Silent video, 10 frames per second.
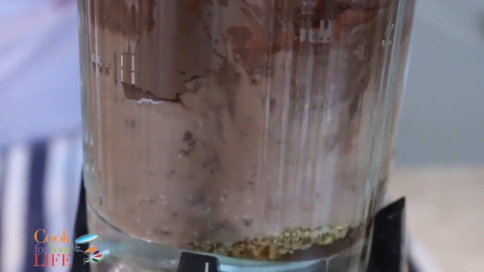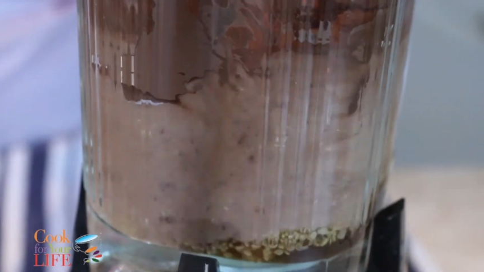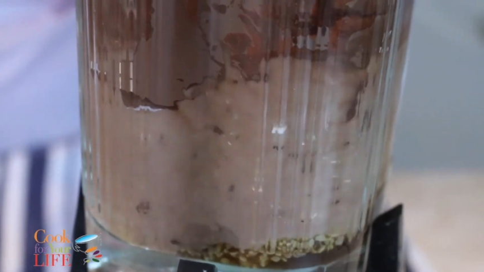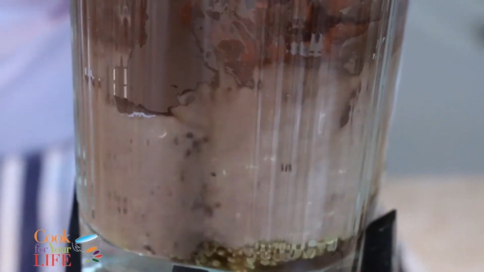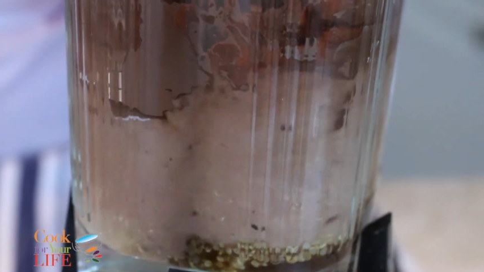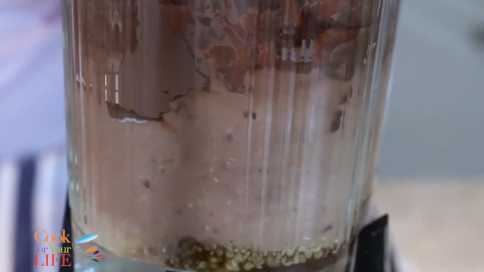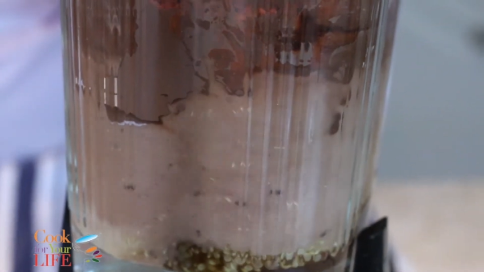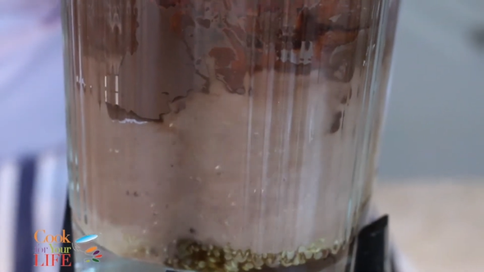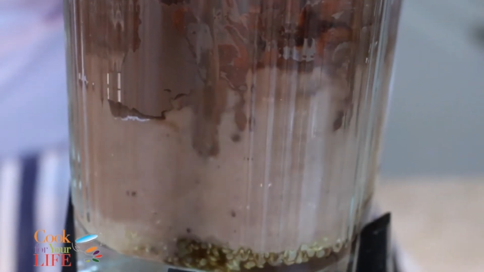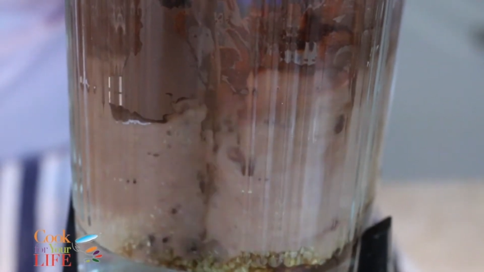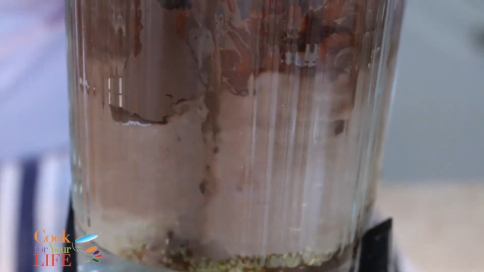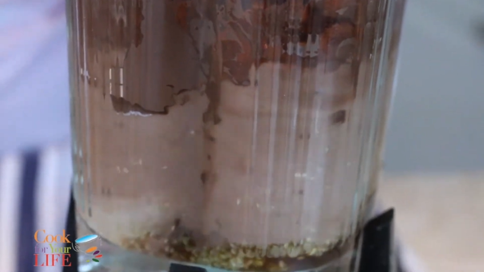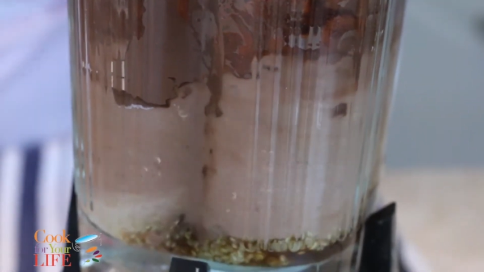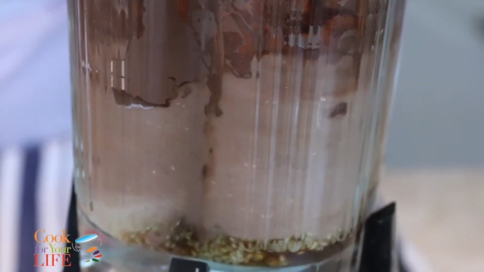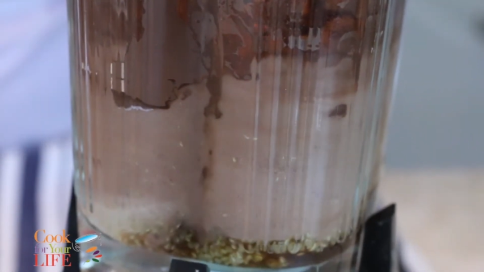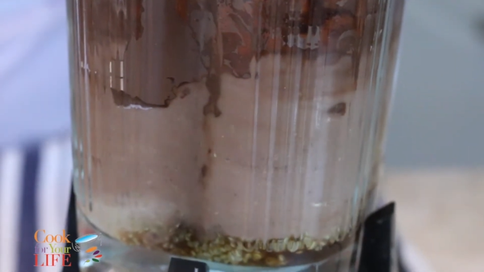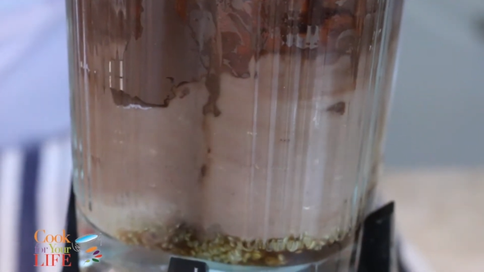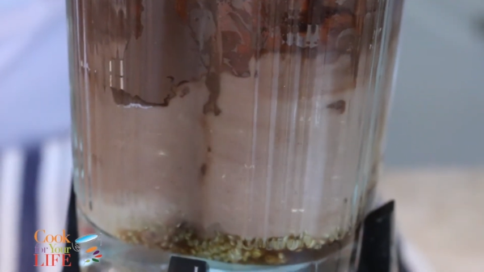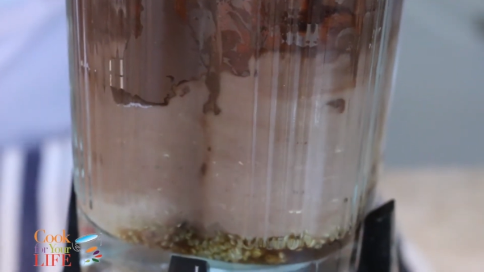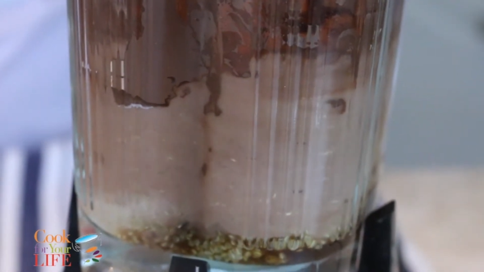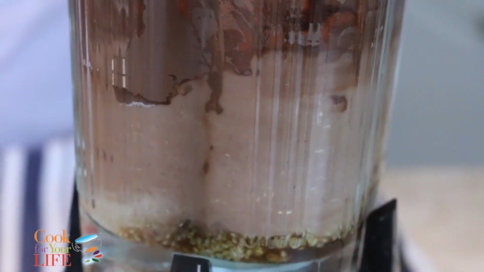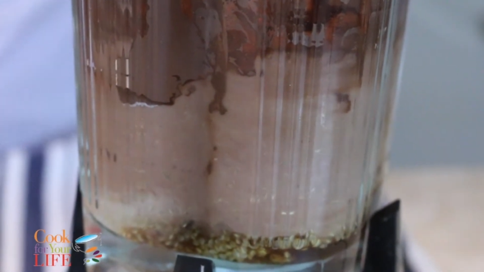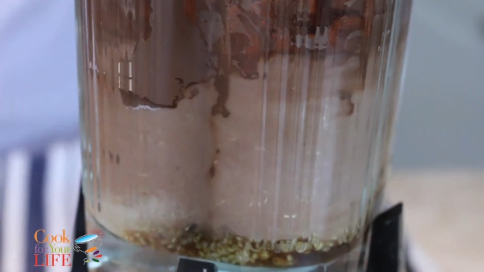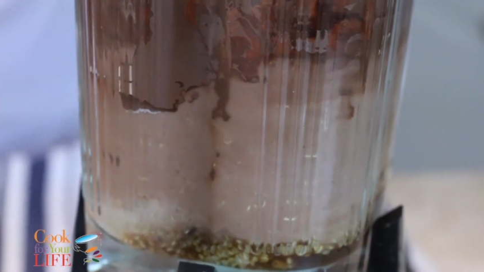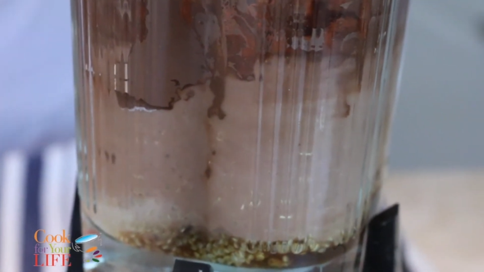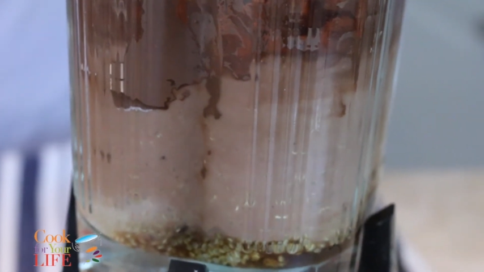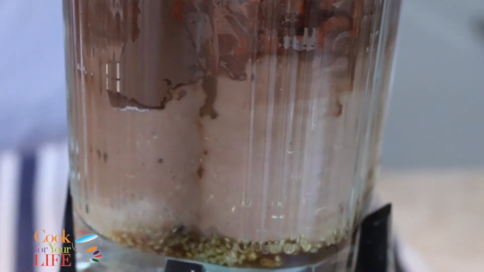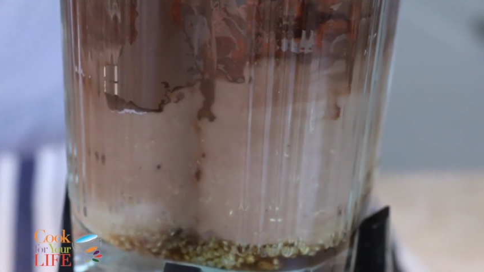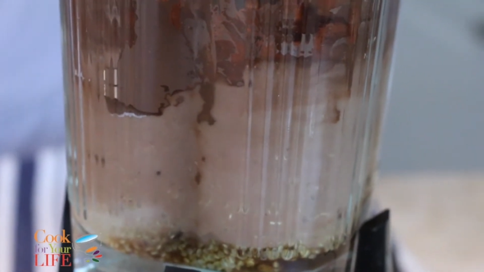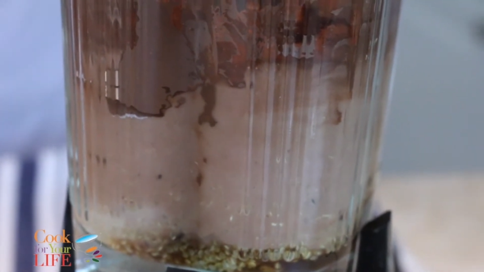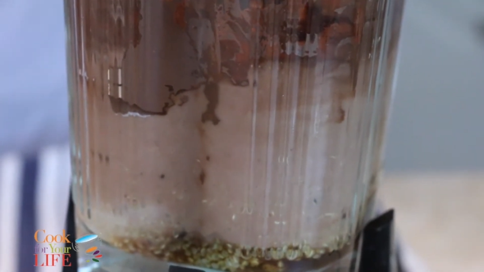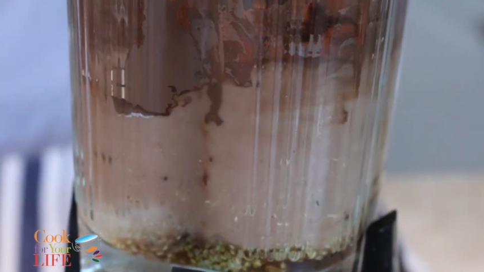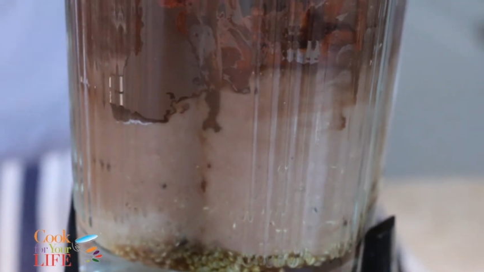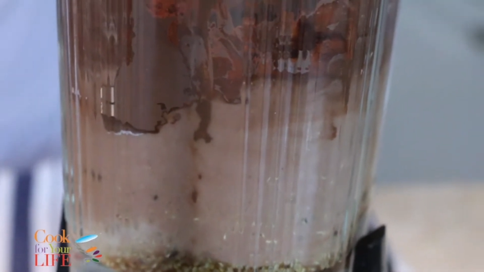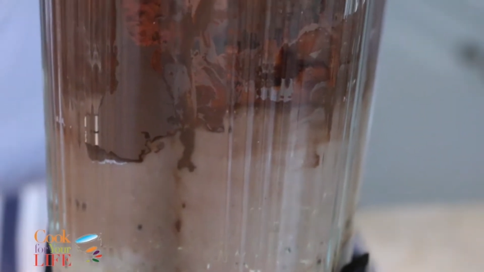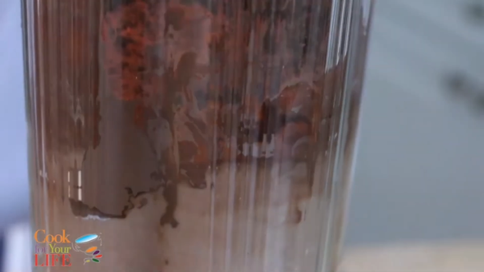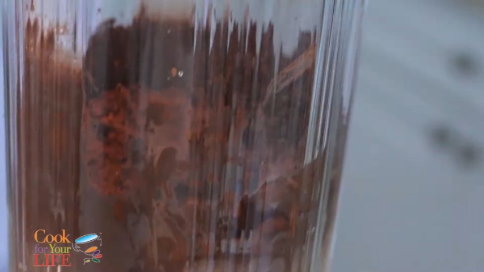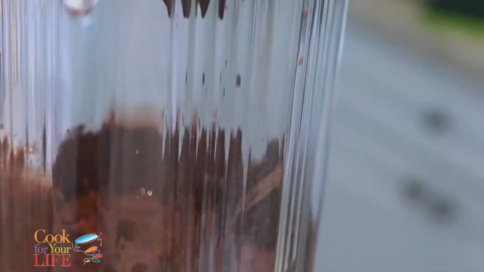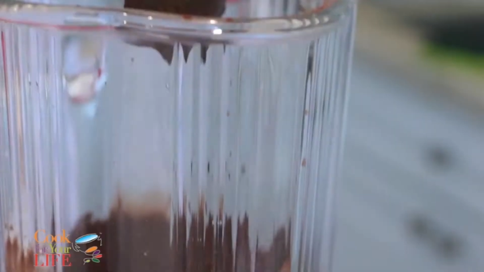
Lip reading: Nobody's mouth can be seen.